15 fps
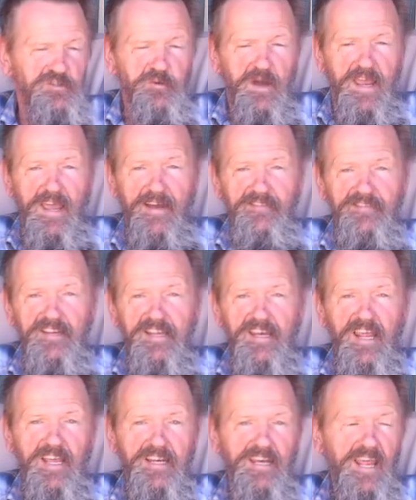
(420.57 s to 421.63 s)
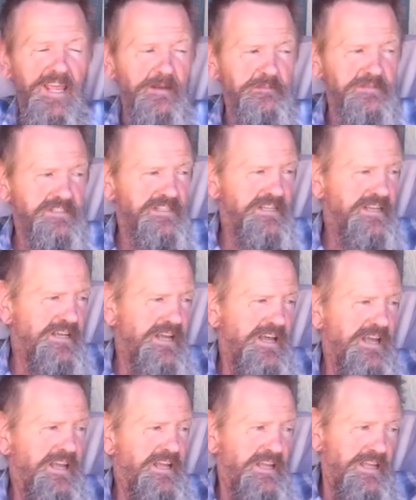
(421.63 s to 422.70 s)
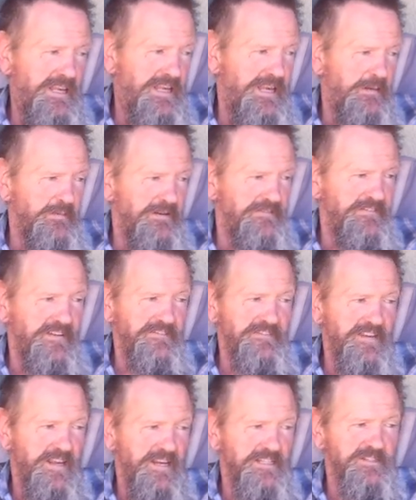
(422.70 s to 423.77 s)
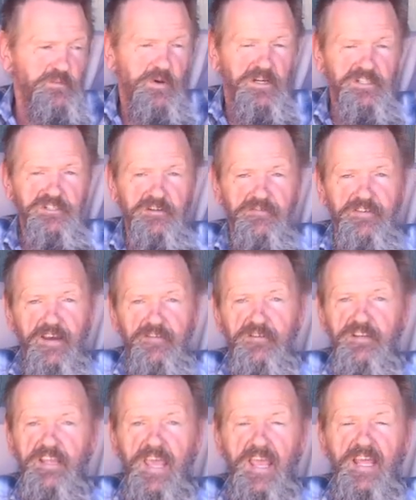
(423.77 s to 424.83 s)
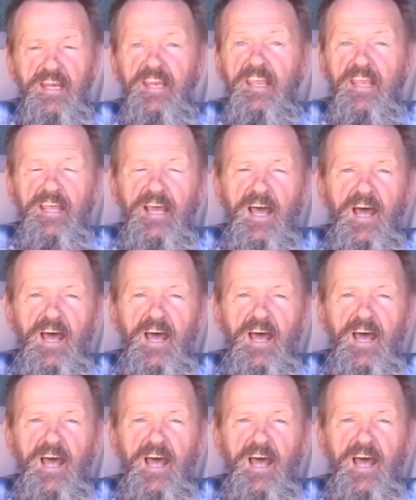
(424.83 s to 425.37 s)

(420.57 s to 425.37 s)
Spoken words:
do I have any nicknames? Number 15 is, what is your favorite candy?